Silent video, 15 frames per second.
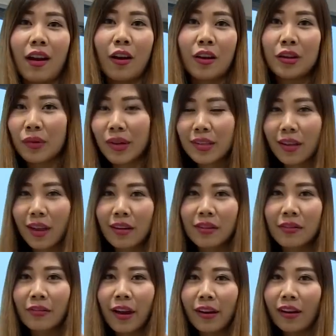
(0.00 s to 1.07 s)
Are you excited
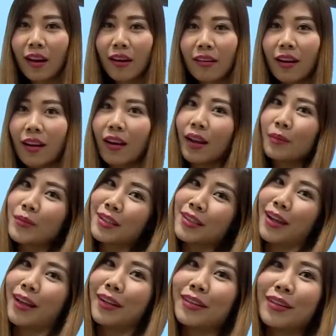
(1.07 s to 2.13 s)
to find out? I'm
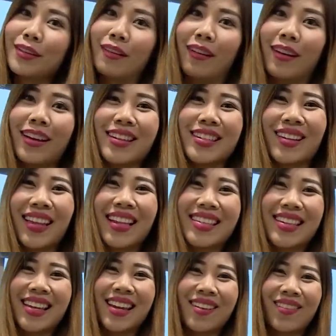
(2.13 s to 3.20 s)
excited too. So
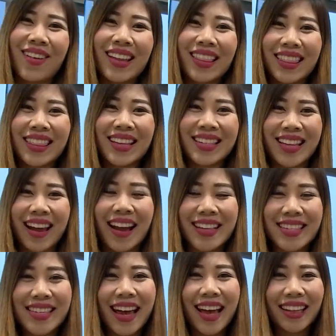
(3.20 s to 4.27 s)
let's see what this
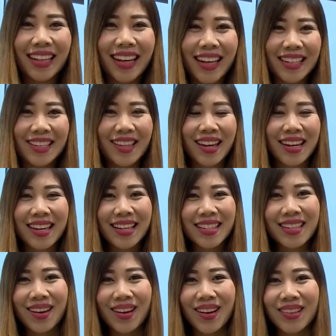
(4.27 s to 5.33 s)
guy's talent is so that
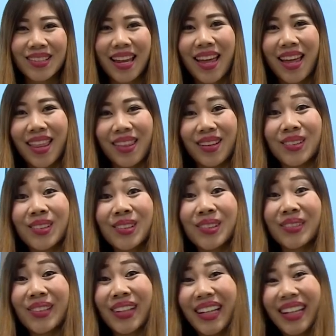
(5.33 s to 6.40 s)
he's called the
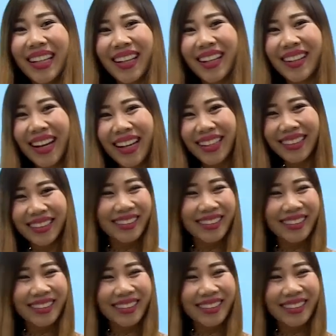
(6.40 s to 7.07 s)
Google Boy. All right,